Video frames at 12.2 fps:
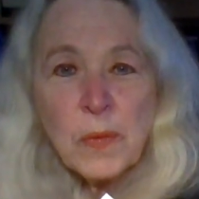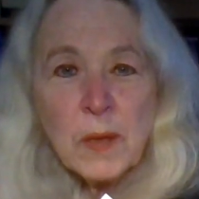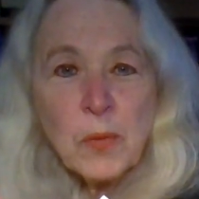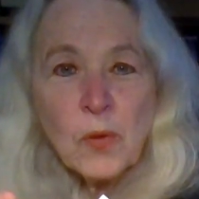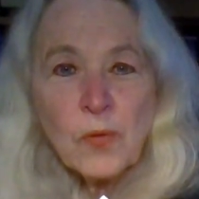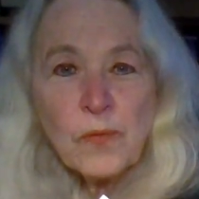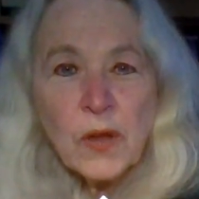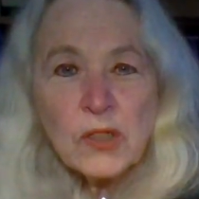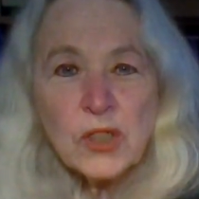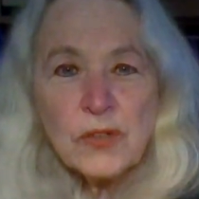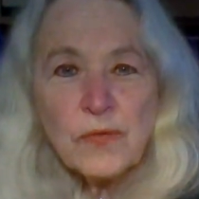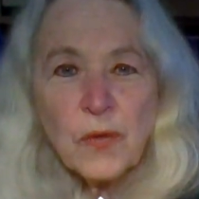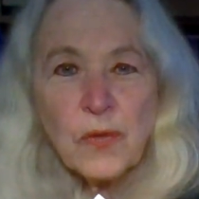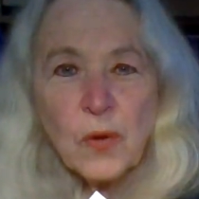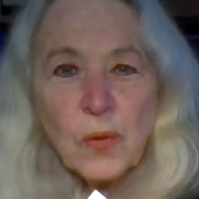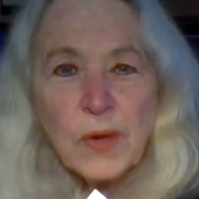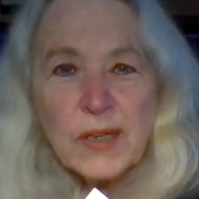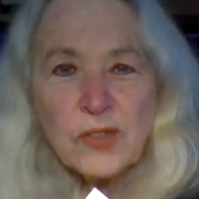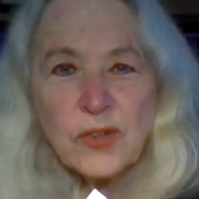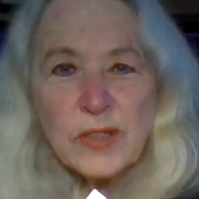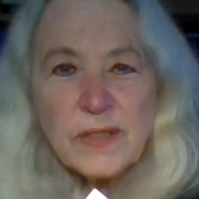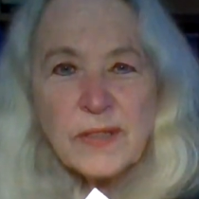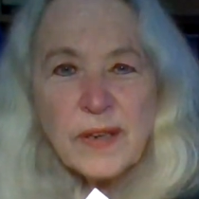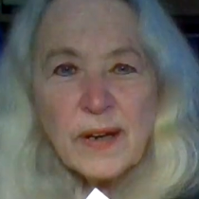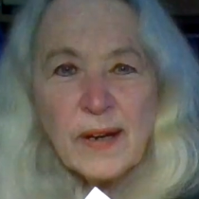people who function for their own interests.